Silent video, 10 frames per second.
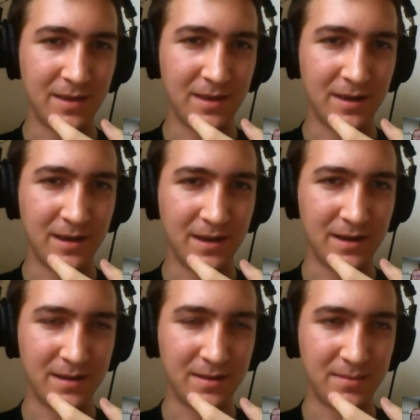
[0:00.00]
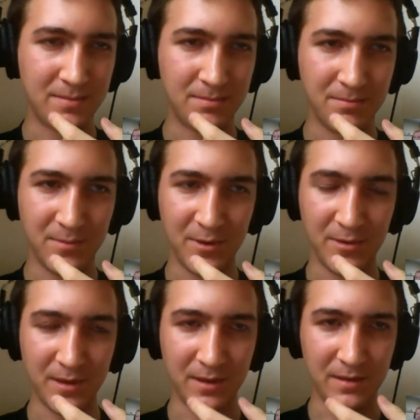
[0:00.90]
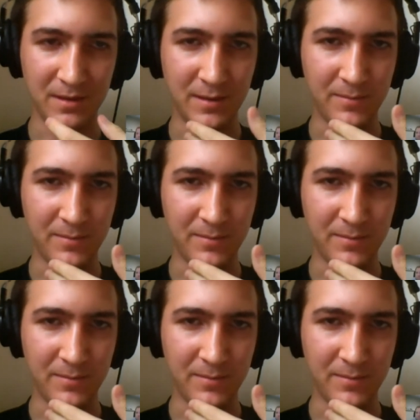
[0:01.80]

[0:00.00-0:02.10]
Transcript: that you think